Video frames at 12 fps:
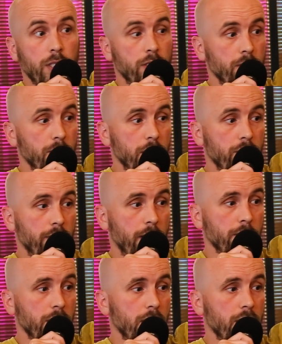Mr.
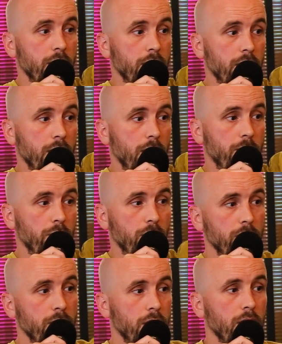Ramsay as an
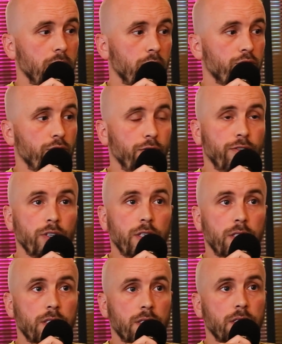example,
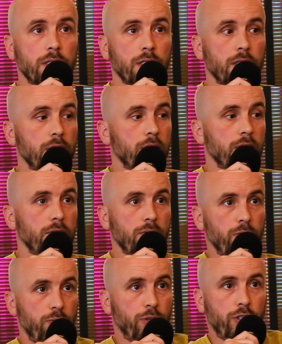truthfulness,
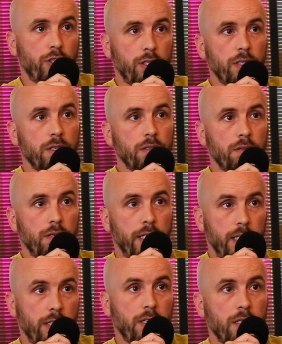well, the product's good
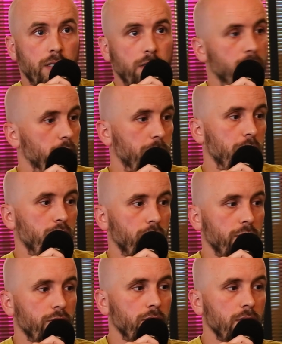in his eyes, so he's being
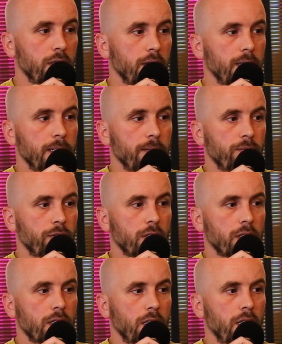truthful.
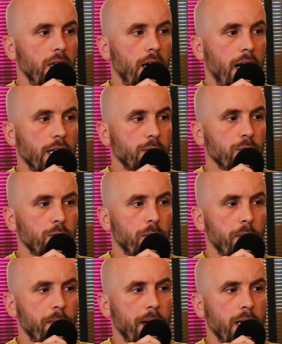Ads must
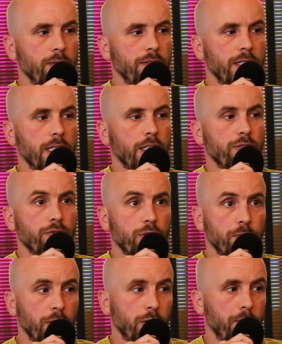be prepared with a sense of
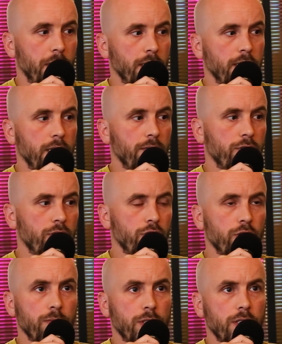responsibility for
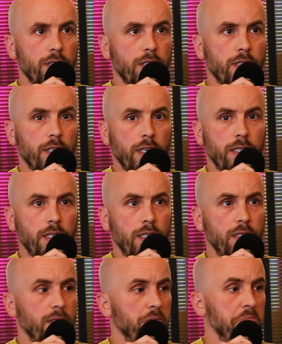consumers and
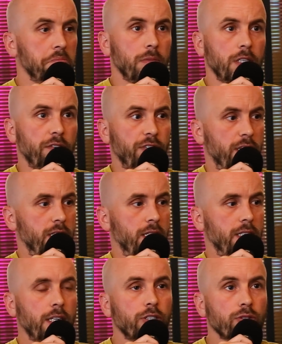society. I think he
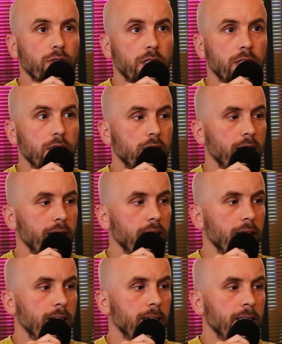ticks that, surely, doesn't he?
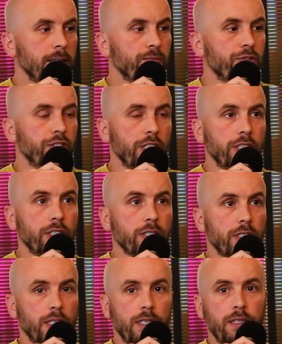
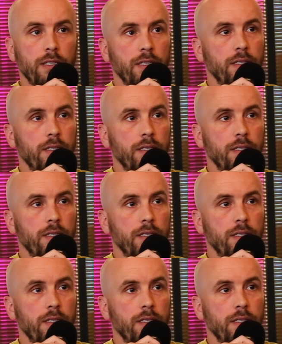Decency.